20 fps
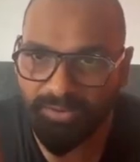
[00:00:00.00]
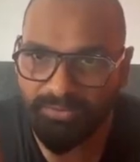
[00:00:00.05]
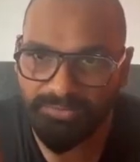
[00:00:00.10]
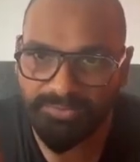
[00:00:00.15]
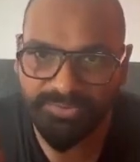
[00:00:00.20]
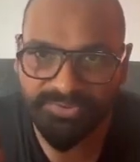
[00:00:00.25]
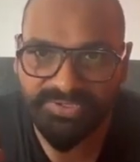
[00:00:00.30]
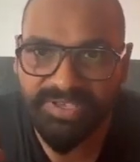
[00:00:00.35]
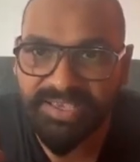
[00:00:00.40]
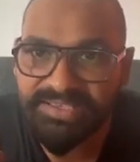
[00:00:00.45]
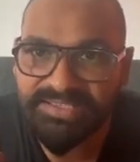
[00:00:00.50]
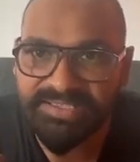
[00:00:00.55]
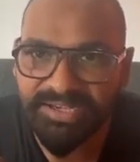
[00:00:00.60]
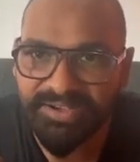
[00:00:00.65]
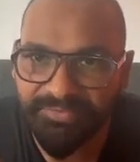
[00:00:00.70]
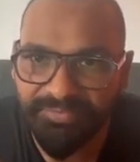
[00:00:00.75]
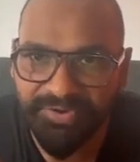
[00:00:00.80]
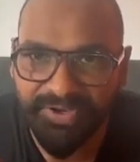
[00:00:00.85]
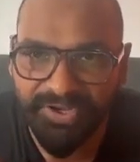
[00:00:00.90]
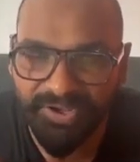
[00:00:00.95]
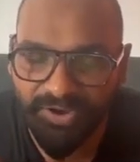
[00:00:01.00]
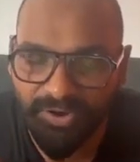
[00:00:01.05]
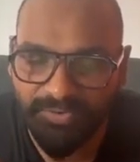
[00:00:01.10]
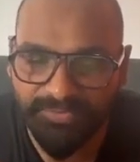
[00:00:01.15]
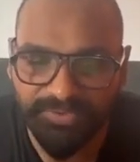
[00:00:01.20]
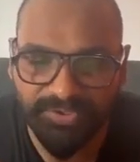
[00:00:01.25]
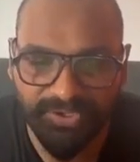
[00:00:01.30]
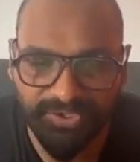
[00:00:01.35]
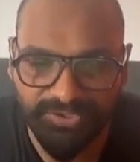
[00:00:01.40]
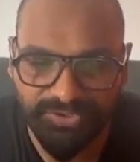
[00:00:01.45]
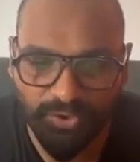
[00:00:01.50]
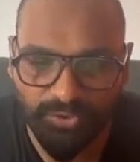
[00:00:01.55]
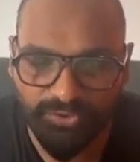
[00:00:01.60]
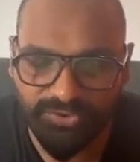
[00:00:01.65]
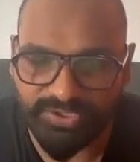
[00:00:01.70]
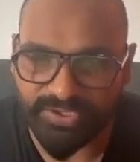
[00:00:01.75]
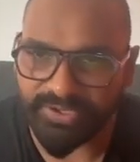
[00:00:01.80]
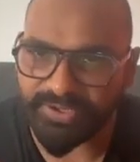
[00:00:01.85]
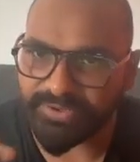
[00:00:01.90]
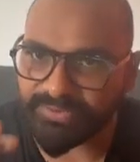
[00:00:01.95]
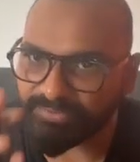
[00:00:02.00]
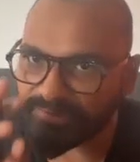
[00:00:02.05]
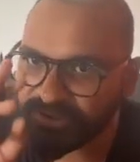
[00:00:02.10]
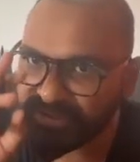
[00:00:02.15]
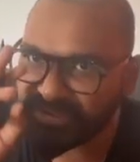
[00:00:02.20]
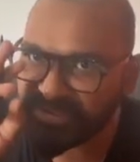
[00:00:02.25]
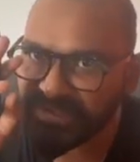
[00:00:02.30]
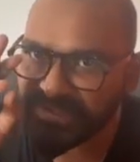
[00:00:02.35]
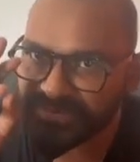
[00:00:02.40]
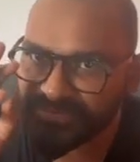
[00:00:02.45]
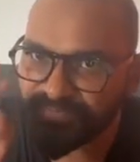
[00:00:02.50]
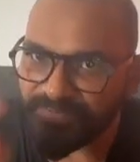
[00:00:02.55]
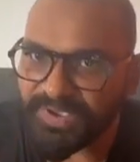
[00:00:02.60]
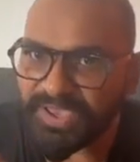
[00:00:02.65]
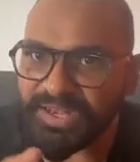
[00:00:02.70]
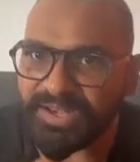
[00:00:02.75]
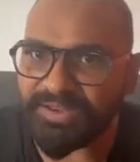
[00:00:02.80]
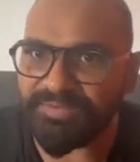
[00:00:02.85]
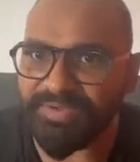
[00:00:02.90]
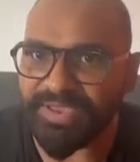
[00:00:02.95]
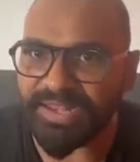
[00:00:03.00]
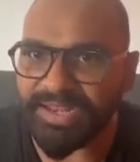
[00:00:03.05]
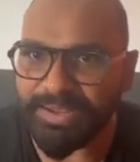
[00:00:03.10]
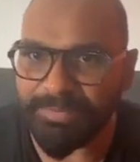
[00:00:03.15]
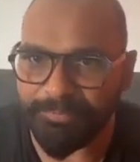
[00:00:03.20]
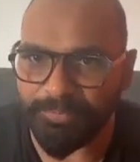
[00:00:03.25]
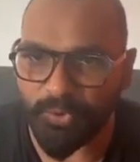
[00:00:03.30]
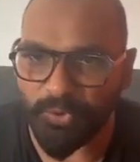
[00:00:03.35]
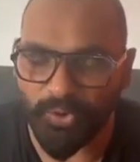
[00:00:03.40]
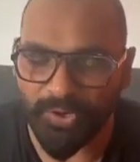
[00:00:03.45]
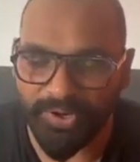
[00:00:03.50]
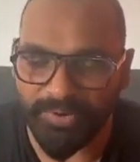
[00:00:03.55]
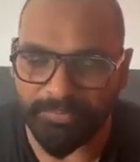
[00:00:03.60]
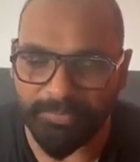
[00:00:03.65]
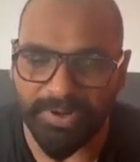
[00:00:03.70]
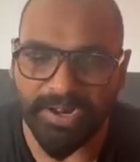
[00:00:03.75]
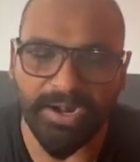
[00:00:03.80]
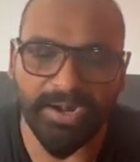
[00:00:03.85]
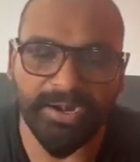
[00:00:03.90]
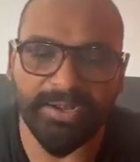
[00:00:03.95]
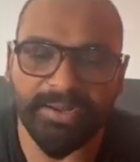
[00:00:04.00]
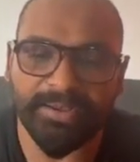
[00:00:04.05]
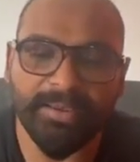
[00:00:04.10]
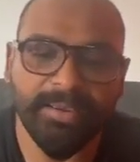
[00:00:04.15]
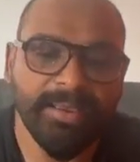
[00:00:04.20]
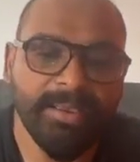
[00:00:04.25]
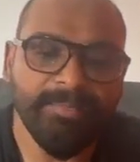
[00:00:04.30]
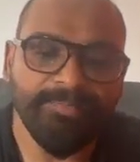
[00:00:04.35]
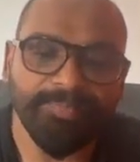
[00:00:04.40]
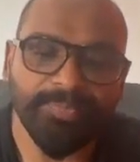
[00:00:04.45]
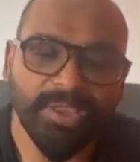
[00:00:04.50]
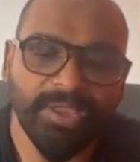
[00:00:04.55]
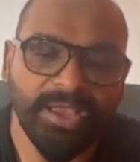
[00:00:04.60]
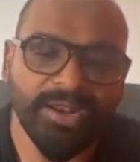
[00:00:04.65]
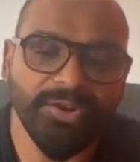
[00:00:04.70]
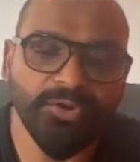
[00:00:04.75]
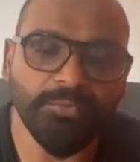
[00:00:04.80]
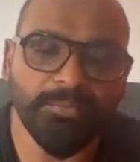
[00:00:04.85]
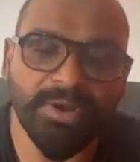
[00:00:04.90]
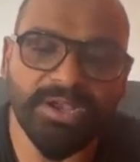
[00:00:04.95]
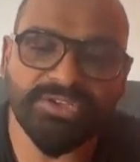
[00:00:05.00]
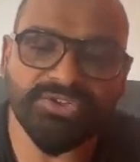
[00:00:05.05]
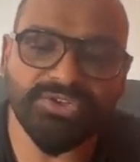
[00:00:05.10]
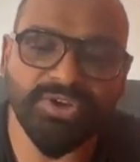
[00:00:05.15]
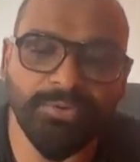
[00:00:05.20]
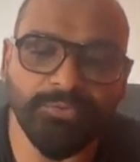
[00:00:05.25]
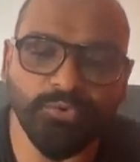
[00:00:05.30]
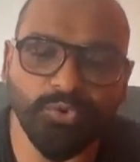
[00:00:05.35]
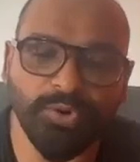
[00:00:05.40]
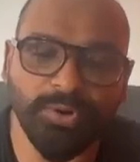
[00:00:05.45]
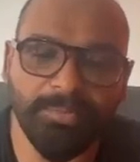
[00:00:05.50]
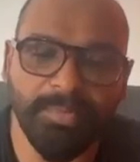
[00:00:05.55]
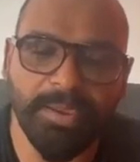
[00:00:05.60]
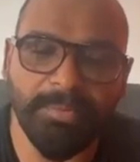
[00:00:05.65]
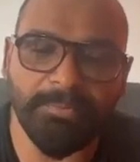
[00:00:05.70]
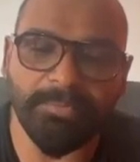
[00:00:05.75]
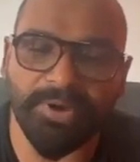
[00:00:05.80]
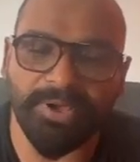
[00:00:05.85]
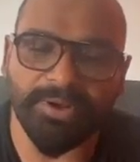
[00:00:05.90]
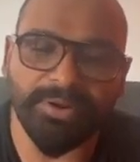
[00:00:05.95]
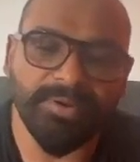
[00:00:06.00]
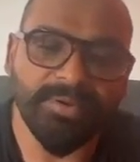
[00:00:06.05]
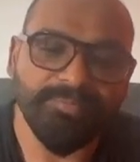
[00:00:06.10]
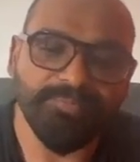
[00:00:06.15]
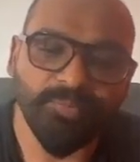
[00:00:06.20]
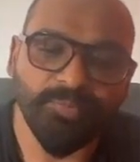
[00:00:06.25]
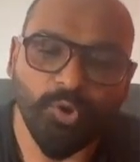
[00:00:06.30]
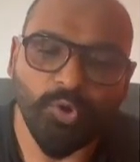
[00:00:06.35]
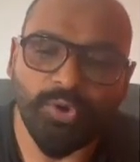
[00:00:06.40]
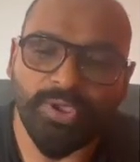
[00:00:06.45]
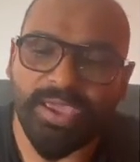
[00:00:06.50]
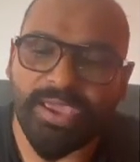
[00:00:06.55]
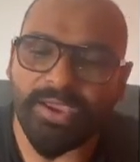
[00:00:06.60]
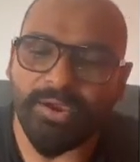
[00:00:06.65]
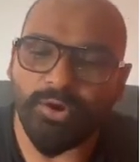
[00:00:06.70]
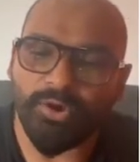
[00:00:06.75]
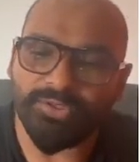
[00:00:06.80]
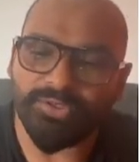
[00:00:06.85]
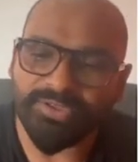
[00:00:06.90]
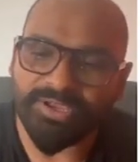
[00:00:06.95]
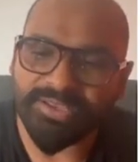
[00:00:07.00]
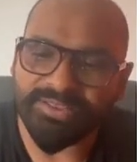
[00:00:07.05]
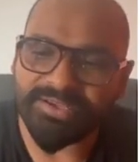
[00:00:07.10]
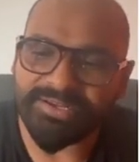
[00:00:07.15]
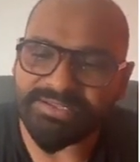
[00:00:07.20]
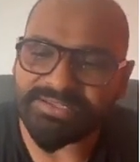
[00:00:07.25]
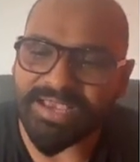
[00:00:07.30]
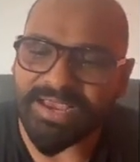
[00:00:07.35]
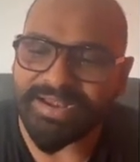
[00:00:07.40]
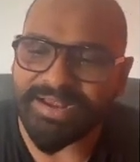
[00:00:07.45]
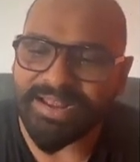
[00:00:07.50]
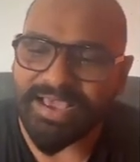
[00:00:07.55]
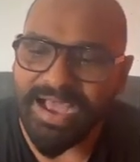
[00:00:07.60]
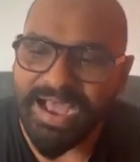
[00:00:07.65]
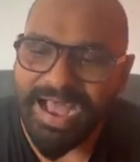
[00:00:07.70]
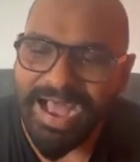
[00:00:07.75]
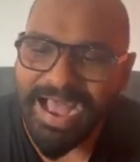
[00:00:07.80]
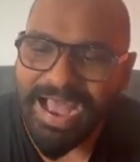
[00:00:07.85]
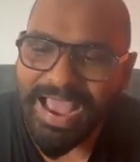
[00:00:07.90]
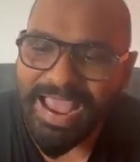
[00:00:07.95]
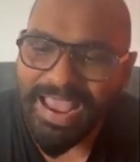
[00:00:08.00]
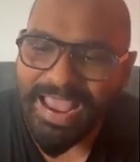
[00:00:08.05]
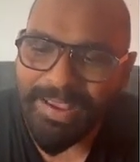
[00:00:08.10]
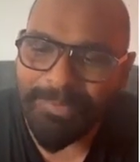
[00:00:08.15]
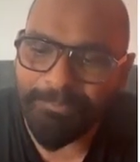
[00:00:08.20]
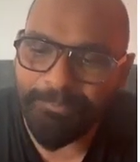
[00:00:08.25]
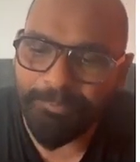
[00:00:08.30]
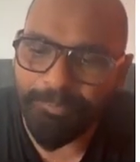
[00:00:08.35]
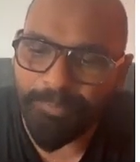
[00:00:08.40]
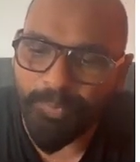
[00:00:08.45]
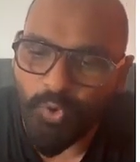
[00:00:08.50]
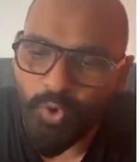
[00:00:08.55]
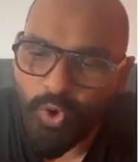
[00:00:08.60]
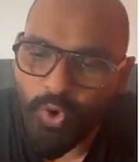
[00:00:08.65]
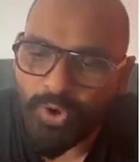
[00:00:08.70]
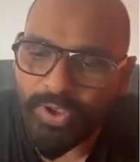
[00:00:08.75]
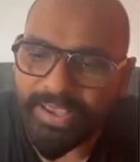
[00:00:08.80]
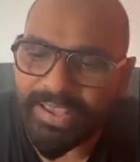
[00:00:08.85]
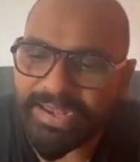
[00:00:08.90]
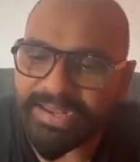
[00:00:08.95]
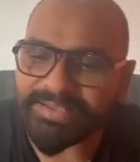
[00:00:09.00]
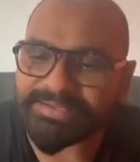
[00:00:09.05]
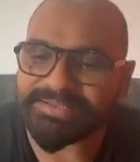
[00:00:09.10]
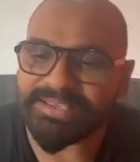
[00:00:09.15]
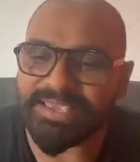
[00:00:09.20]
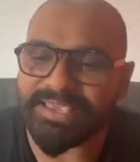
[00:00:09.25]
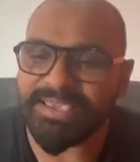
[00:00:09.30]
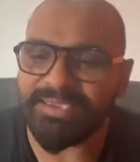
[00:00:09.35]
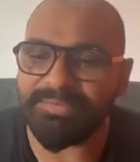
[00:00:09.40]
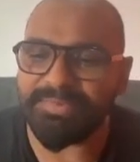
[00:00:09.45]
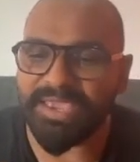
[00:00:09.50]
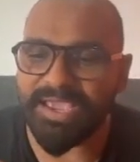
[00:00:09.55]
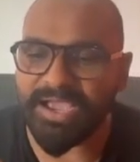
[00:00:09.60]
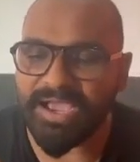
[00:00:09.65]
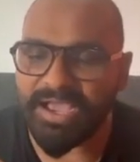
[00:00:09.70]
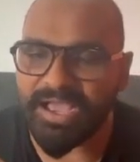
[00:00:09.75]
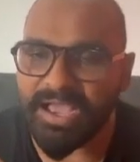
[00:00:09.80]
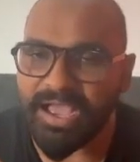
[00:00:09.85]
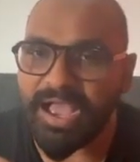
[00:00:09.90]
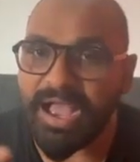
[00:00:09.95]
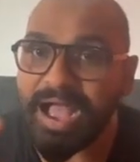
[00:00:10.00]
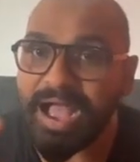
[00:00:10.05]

sensitivity of the digoxin. This is very, very important part, and you must have to remember. Okay, on the other side, hypocalcemia